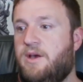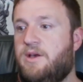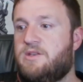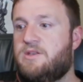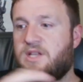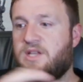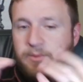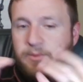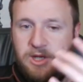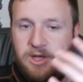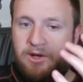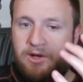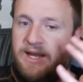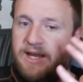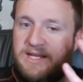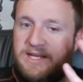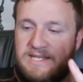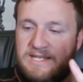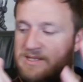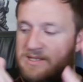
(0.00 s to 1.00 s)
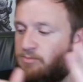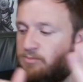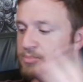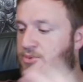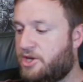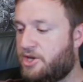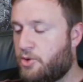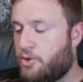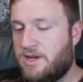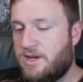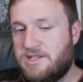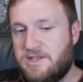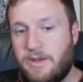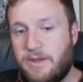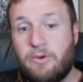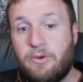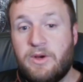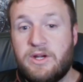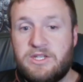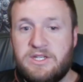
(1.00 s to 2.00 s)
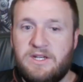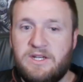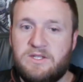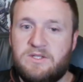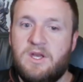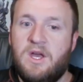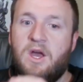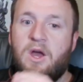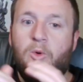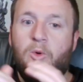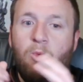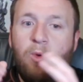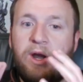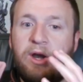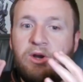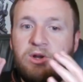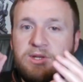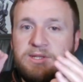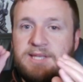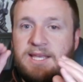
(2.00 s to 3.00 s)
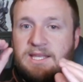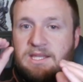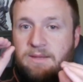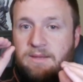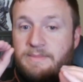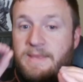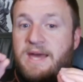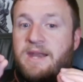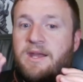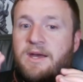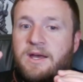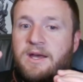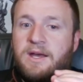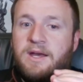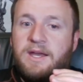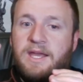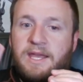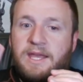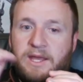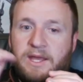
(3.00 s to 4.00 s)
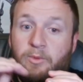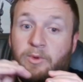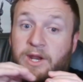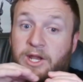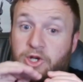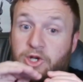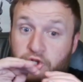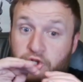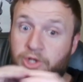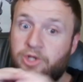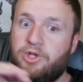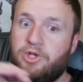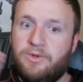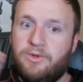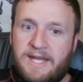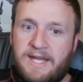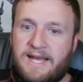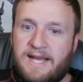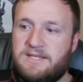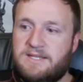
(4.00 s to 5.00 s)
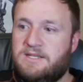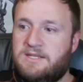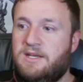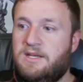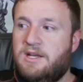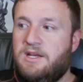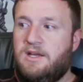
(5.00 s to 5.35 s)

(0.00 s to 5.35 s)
So let me know. I guess that's the crux of my question is, where does like the meta and like what I should do next